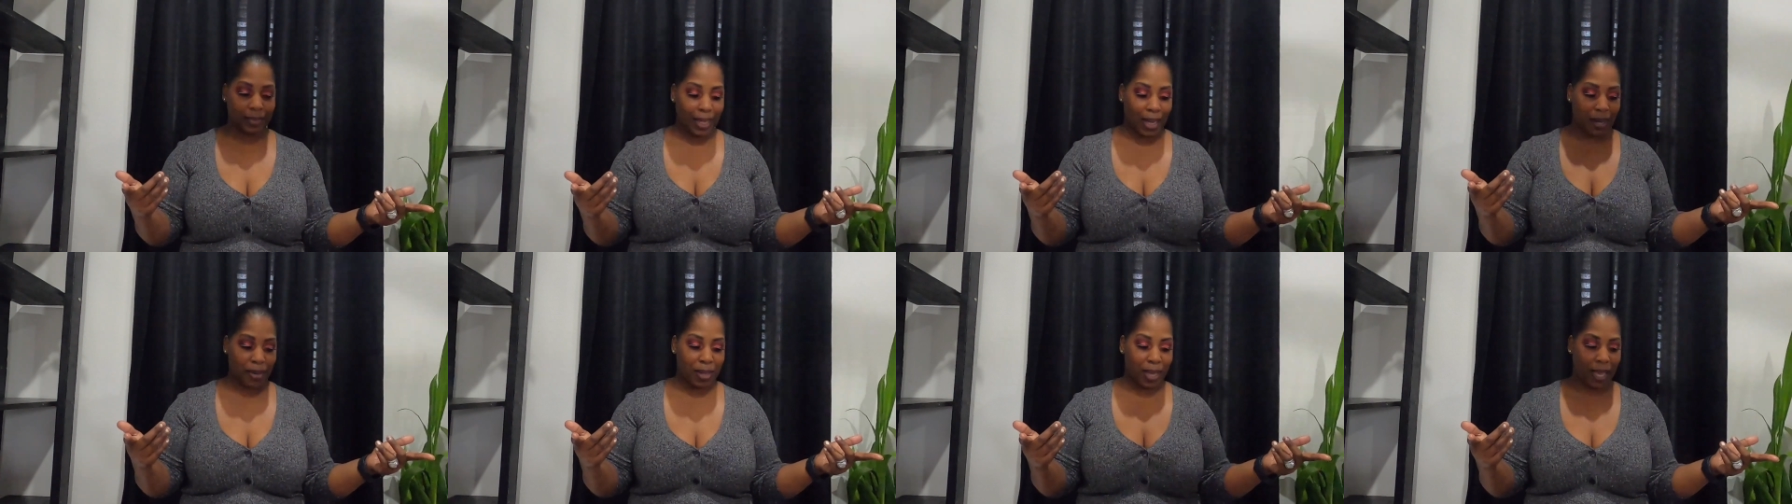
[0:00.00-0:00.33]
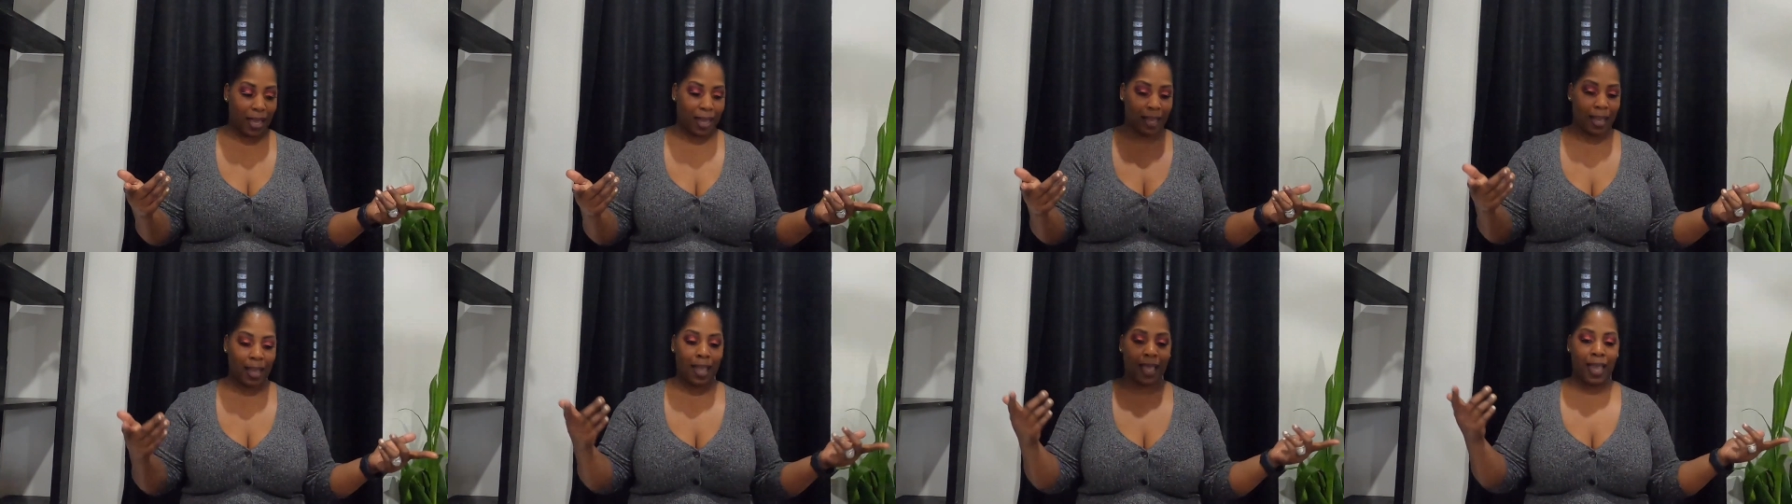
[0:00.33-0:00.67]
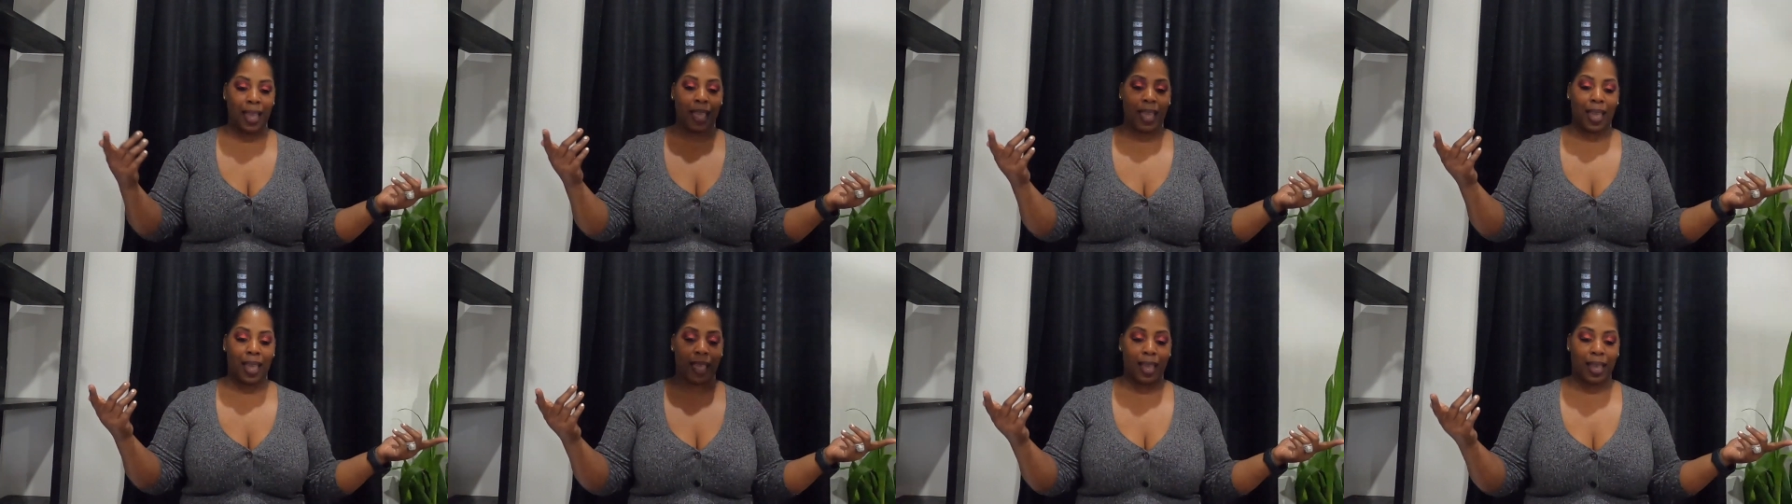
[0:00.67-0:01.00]
Okay,
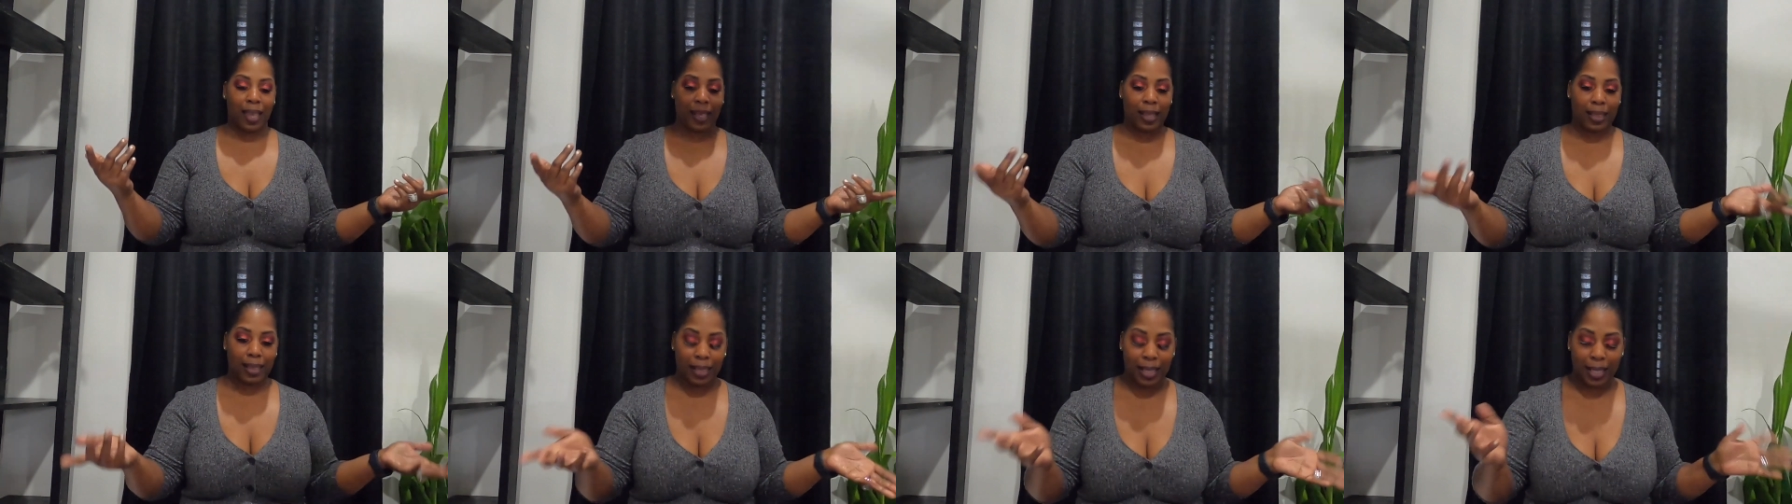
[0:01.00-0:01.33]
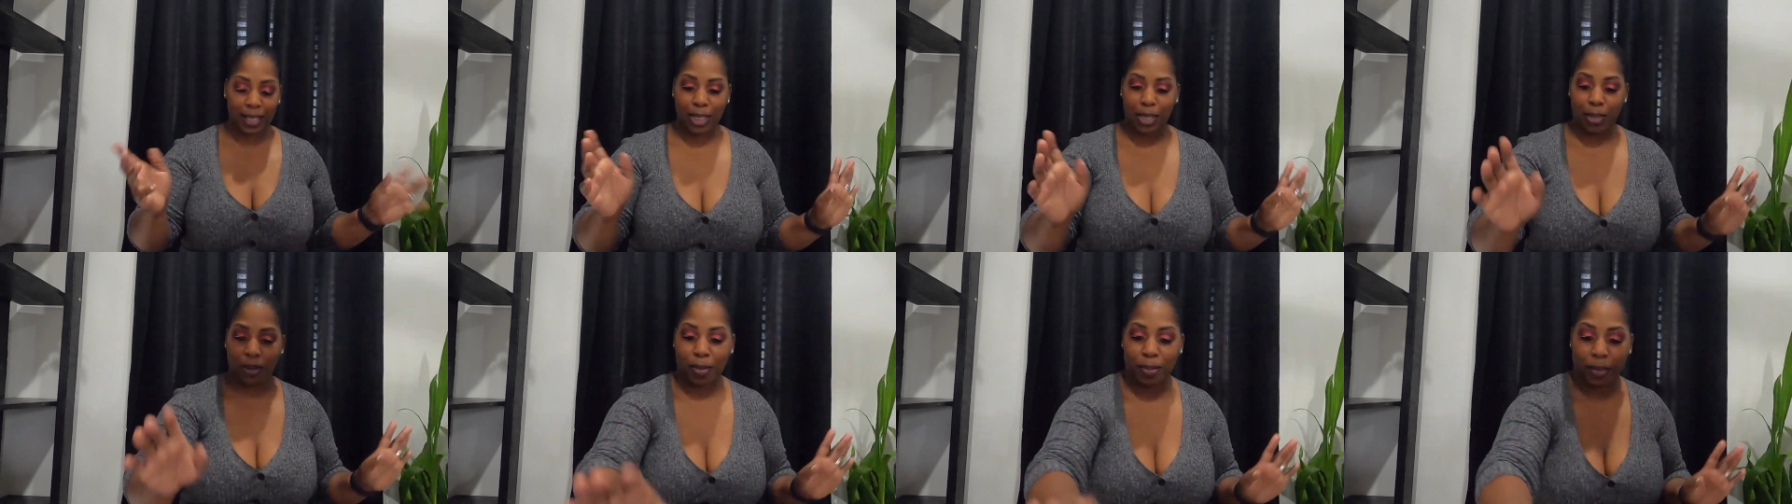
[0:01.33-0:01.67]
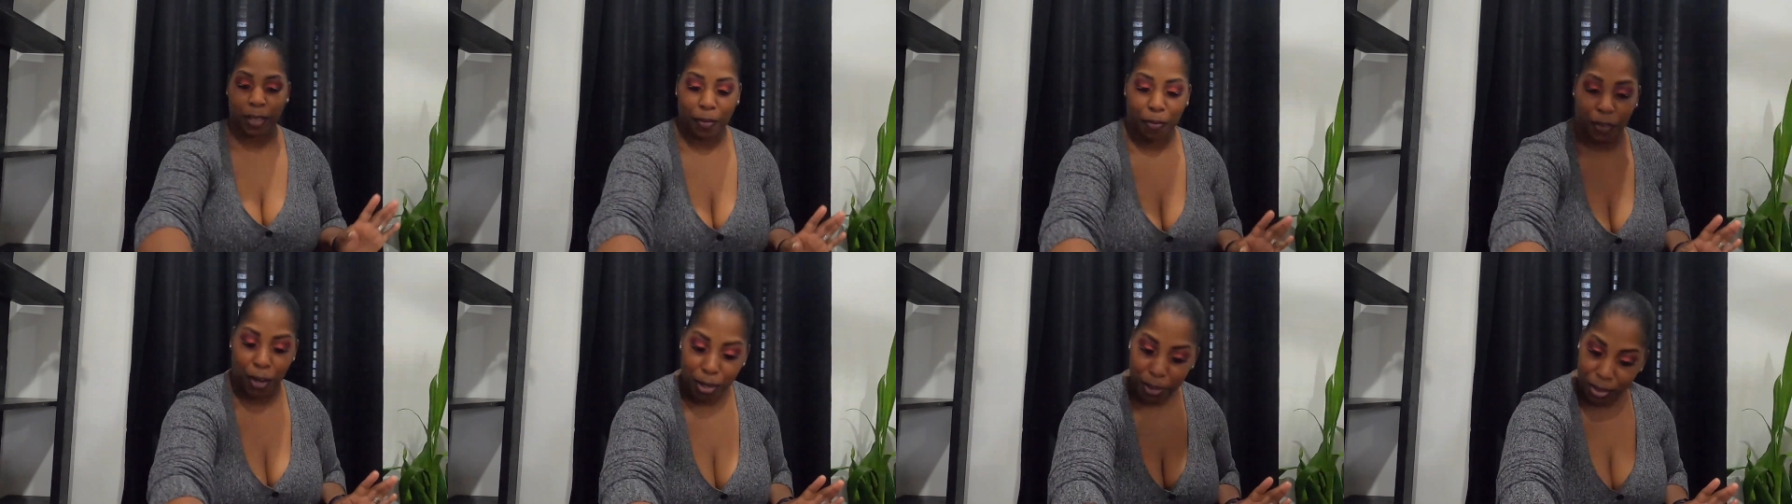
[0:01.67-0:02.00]
let's start
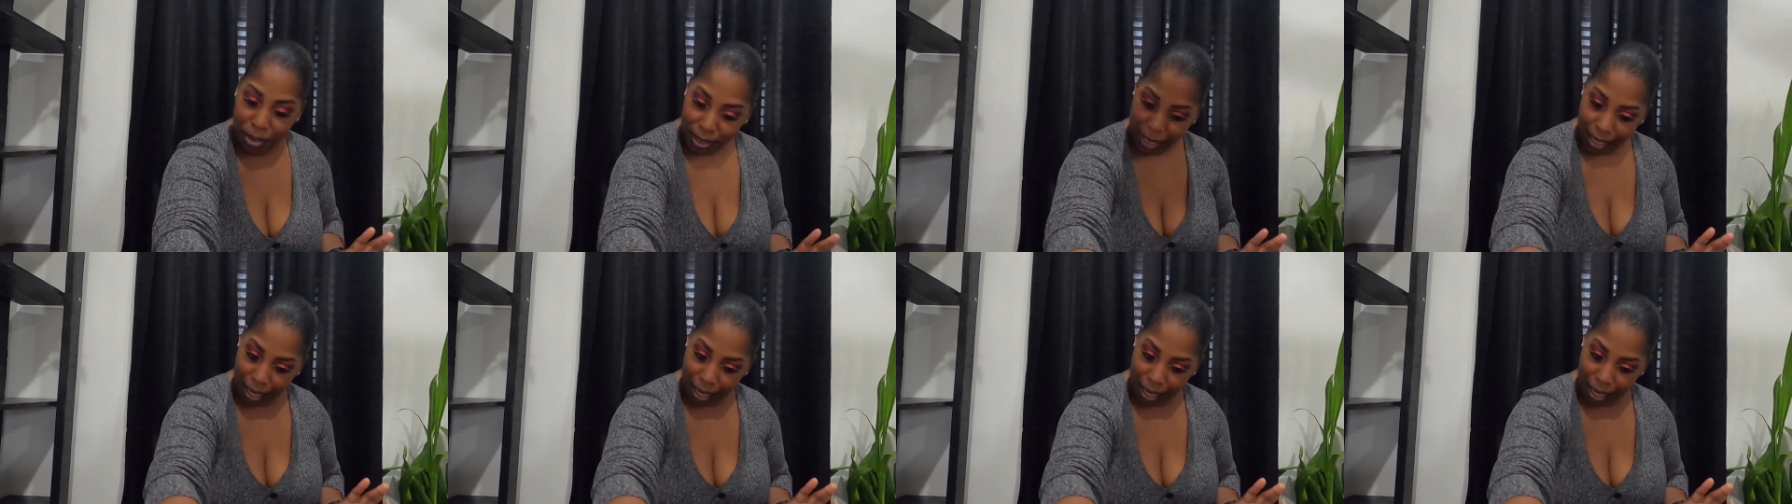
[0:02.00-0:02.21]
with the first